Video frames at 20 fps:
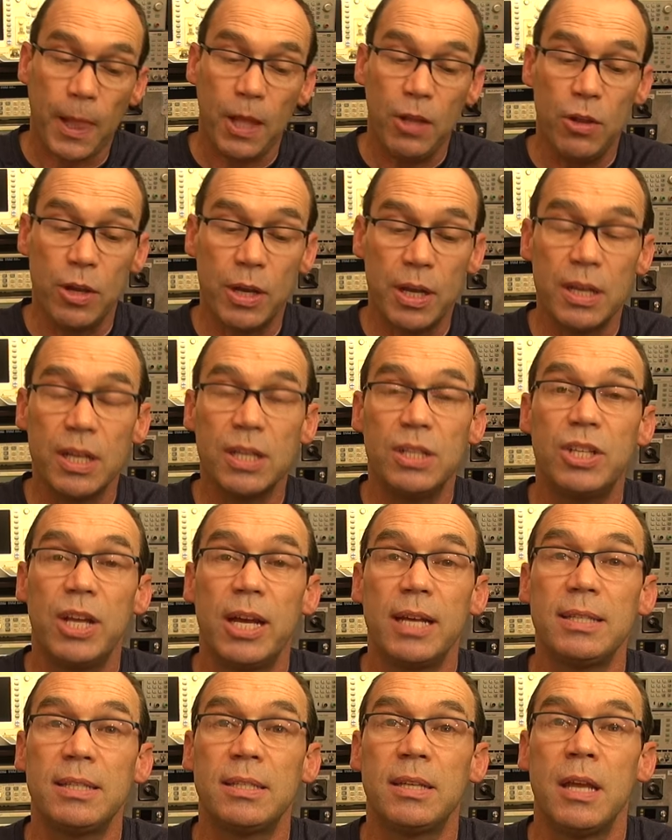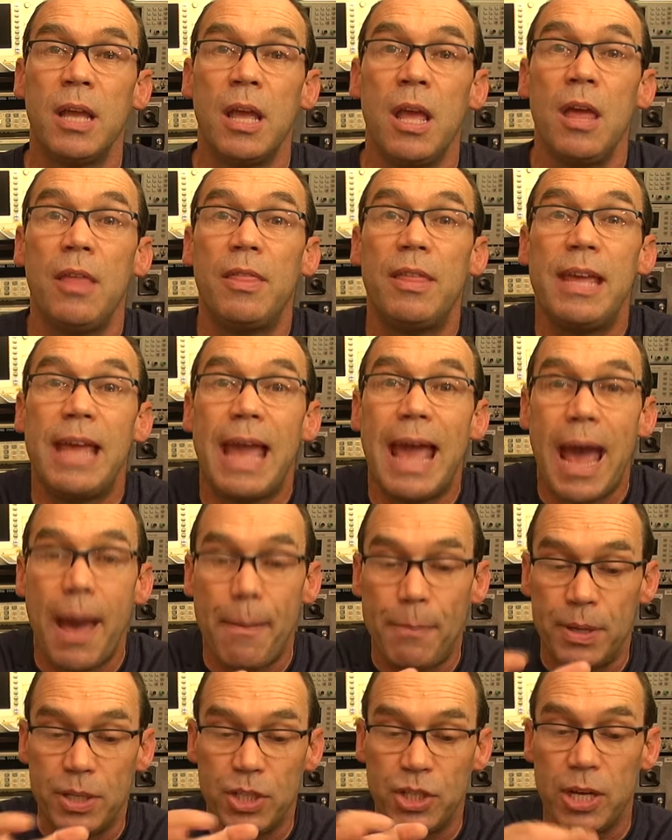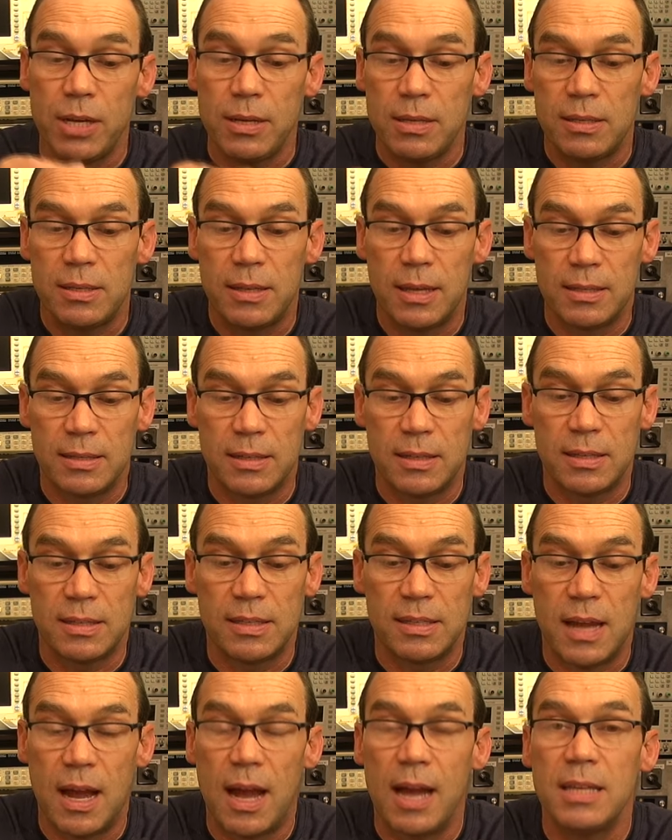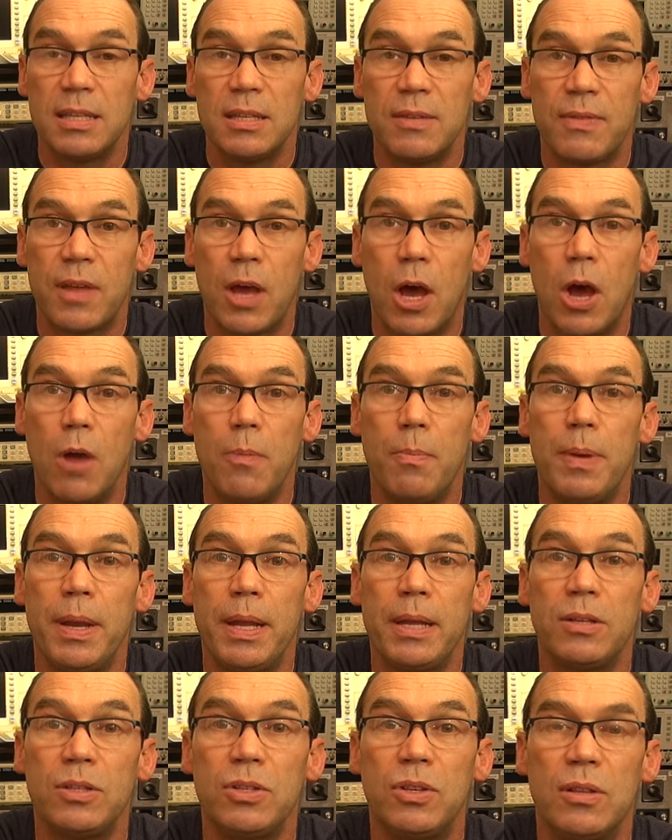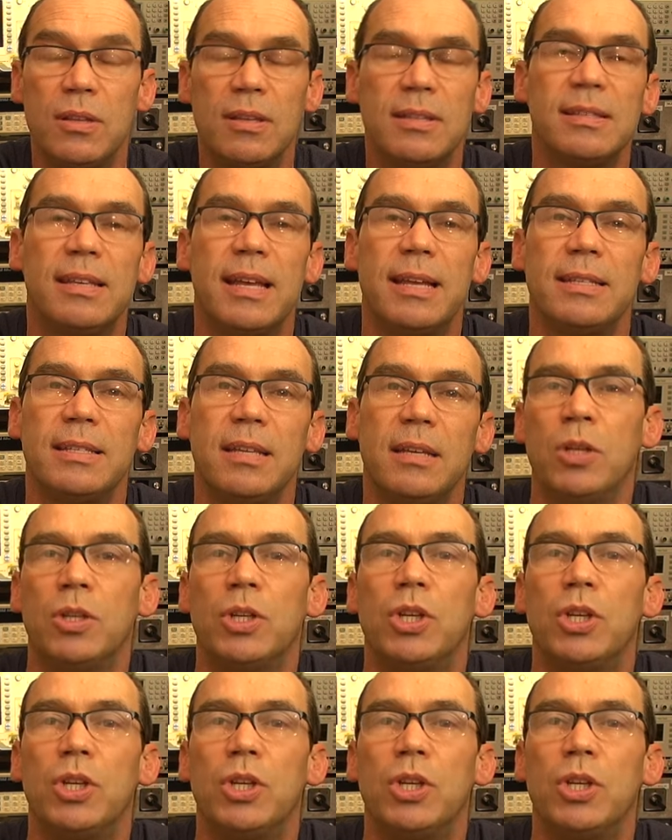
You can adjust the aperture, so that's the size of the opening to the sensor,